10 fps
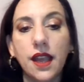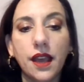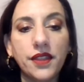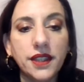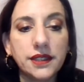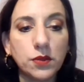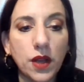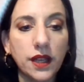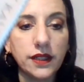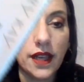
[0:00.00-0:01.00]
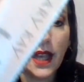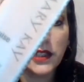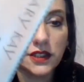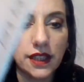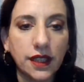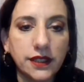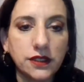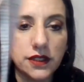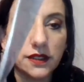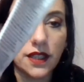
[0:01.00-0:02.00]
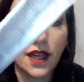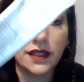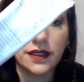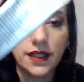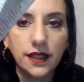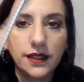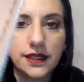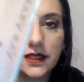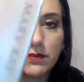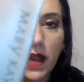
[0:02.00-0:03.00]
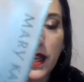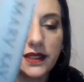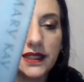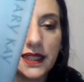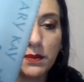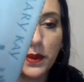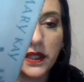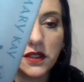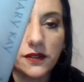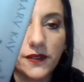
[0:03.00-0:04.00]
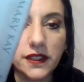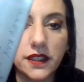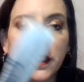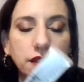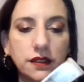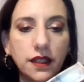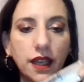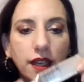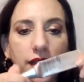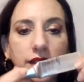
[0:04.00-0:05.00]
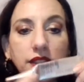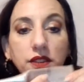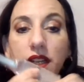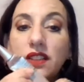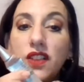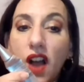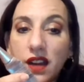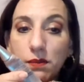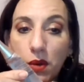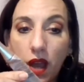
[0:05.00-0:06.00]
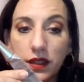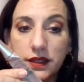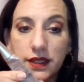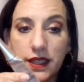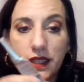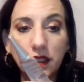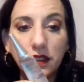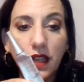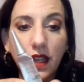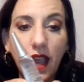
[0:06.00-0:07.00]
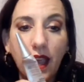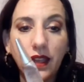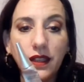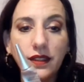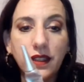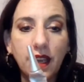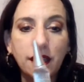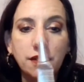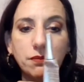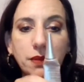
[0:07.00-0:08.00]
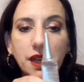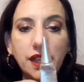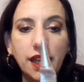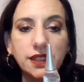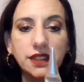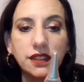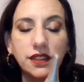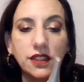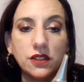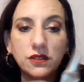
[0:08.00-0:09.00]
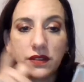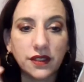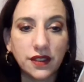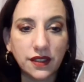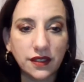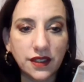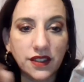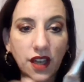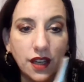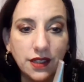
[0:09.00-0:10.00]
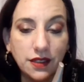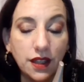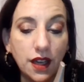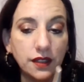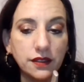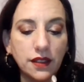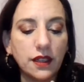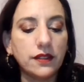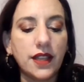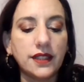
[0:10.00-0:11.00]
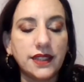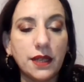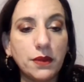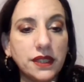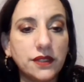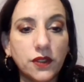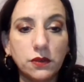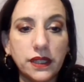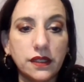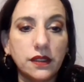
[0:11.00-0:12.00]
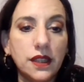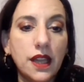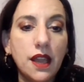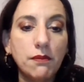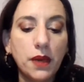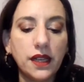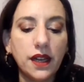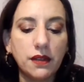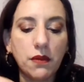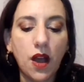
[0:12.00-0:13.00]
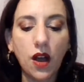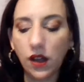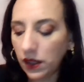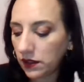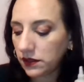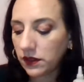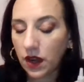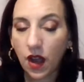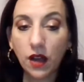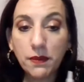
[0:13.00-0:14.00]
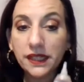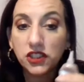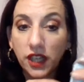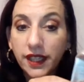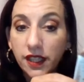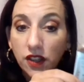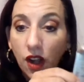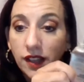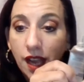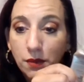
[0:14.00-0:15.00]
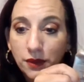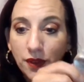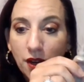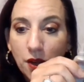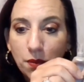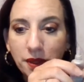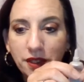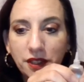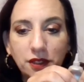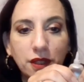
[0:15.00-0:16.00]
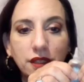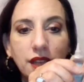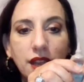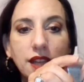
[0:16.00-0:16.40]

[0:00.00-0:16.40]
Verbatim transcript: This one, as you can tell, I use it a lot. This is my deep wrinkle filler. And you get a lot of product in here. And um, Mary Kay's, you know, the the dot is a lot that statement is for real. But um, I'll I'll make sure I get it all out before I open a new one.